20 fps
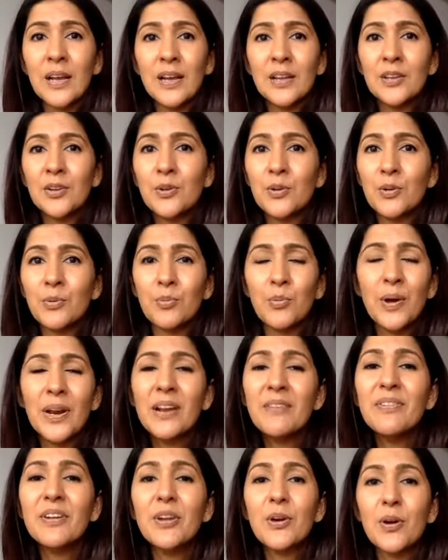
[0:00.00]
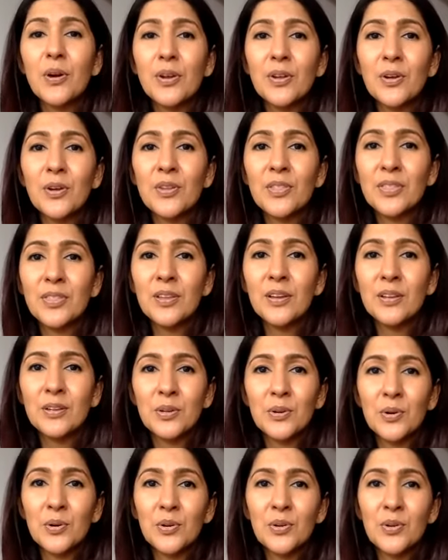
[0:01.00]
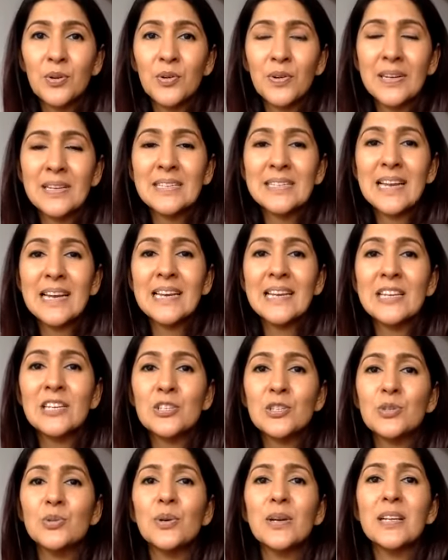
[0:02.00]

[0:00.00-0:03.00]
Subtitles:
whatever you're intending to do.